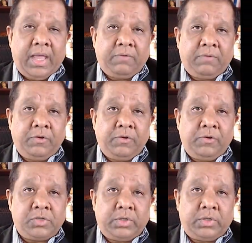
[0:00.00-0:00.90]
and
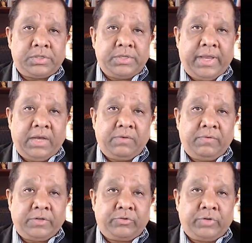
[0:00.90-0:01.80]
fuses with the C8
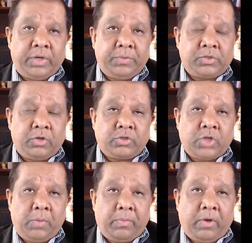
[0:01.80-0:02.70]
ventral ramus on
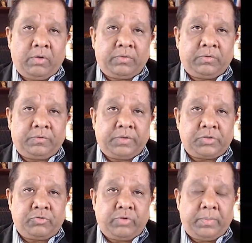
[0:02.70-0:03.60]
top of the
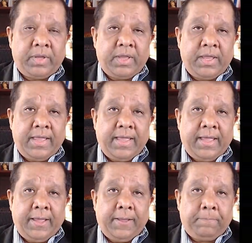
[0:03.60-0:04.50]
first rib
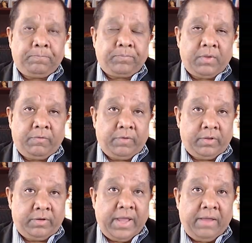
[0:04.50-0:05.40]

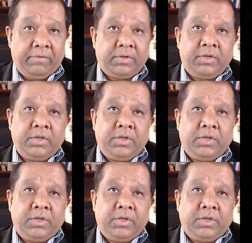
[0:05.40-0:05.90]
further down.